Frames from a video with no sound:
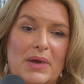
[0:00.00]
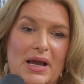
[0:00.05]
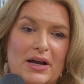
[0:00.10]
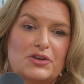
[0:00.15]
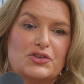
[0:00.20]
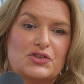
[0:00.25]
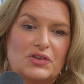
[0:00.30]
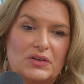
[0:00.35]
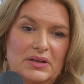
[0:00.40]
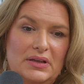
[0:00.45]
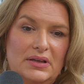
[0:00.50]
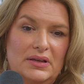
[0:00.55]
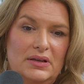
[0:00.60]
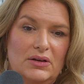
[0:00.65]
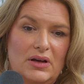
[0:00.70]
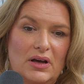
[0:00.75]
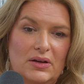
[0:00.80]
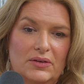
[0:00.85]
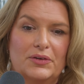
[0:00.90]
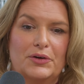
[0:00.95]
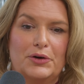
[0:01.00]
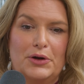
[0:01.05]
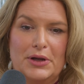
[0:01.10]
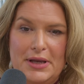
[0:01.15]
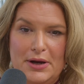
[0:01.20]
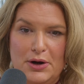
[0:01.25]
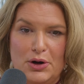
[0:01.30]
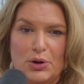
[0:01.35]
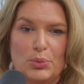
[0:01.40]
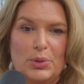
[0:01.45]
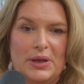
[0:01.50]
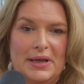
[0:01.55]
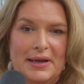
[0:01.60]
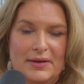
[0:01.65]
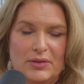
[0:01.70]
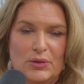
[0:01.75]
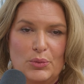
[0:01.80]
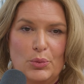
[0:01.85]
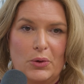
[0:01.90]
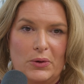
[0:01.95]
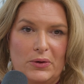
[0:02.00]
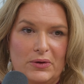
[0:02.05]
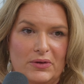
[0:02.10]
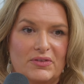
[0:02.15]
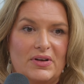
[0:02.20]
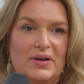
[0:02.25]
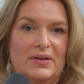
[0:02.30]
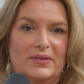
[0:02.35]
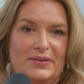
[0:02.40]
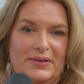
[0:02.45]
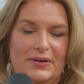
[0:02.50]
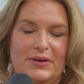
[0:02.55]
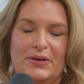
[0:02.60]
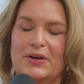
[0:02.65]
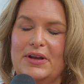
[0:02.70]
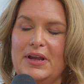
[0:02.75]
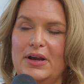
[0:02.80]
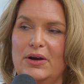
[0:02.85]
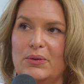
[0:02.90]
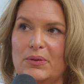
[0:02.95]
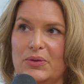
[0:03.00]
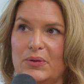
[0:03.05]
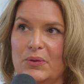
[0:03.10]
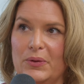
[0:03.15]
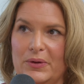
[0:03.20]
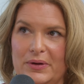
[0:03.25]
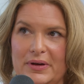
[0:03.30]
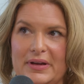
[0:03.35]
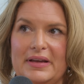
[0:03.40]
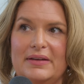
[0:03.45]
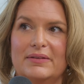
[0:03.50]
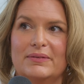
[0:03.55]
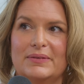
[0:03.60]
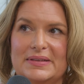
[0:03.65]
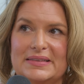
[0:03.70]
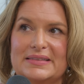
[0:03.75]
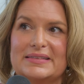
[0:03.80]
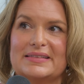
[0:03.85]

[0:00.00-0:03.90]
actually Culinary Care, being on the board of Culinary Care with Courtney